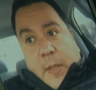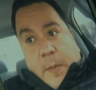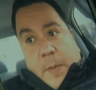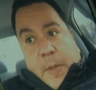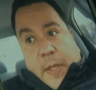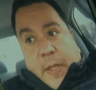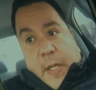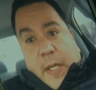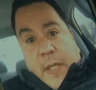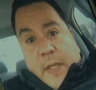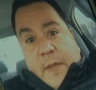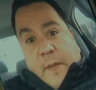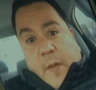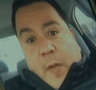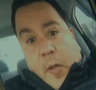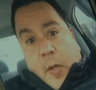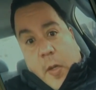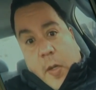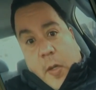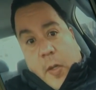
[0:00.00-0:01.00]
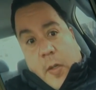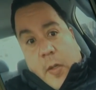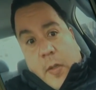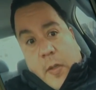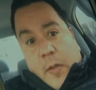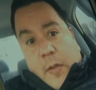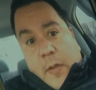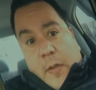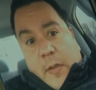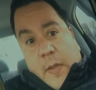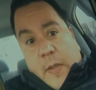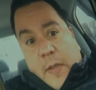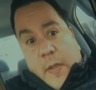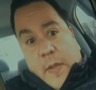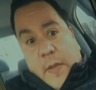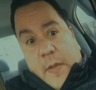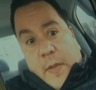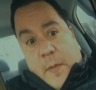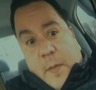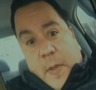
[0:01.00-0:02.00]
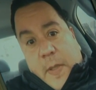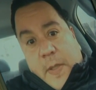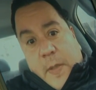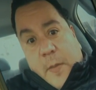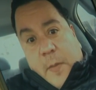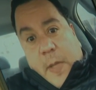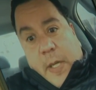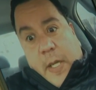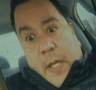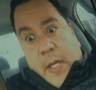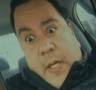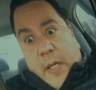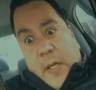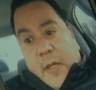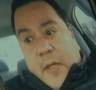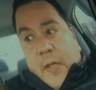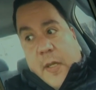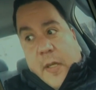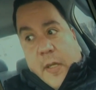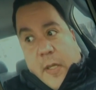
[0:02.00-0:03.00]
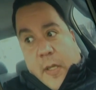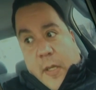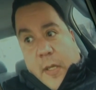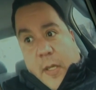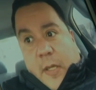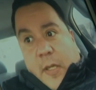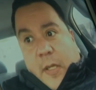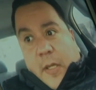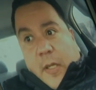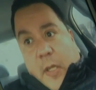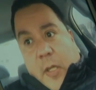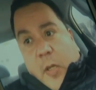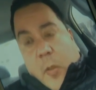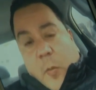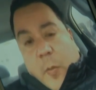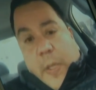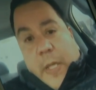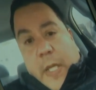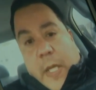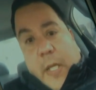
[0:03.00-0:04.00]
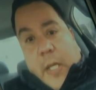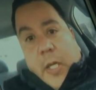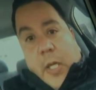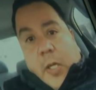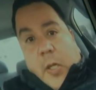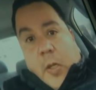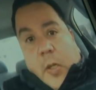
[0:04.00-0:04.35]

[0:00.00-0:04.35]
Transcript: because of her is the reason why you know, we didn't get